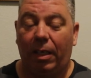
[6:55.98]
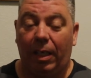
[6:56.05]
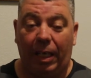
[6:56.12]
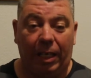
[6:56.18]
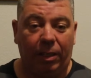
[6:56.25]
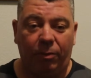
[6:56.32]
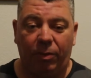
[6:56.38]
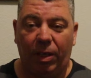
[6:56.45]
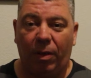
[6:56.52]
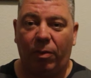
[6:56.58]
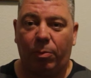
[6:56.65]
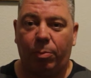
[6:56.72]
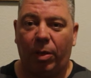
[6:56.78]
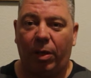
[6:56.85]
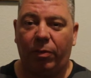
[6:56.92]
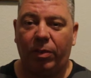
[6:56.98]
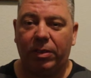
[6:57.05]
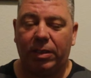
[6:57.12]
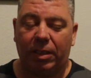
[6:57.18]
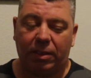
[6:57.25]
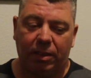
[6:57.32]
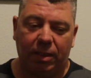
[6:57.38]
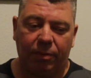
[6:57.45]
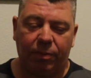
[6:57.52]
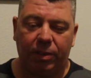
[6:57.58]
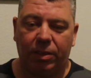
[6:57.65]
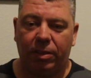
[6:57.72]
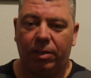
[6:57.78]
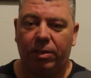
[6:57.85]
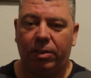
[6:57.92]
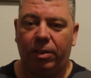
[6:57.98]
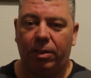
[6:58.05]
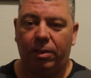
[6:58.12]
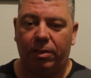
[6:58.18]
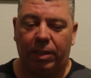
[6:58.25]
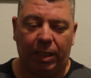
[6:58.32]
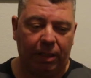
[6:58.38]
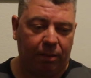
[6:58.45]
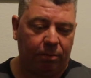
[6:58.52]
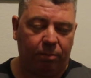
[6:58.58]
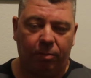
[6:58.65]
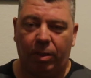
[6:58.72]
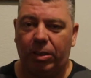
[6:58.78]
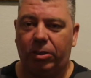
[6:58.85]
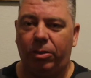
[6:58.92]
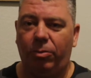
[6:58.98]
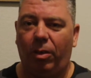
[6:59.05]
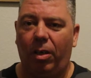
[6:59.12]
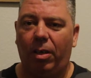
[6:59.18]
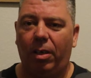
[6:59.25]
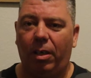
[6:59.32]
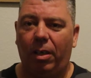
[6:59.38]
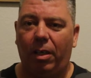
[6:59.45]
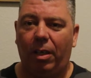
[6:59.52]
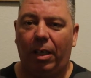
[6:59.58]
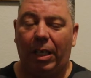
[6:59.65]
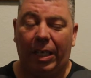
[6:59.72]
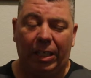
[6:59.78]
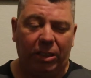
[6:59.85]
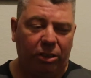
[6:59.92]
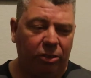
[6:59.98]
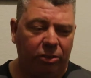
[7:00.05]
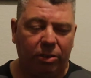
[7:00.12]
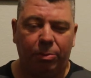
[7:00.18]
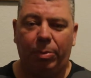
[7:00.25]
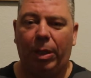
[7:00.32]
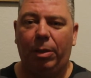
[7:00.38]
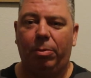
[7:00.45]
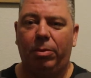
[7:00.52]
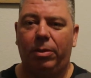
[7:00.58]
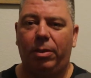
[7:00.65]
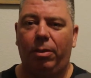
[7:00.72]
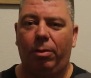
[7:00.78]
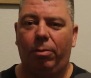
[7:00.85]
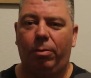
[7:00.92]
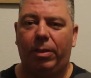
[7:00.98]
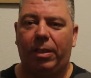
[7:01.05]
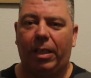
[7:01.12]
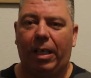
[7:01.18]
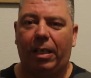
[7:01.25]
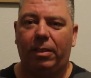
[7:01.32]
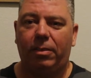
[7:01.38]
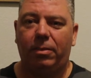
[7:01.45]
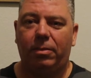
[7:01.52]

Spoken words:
And if you have a preference that's different than what you are, you should be able to go with that.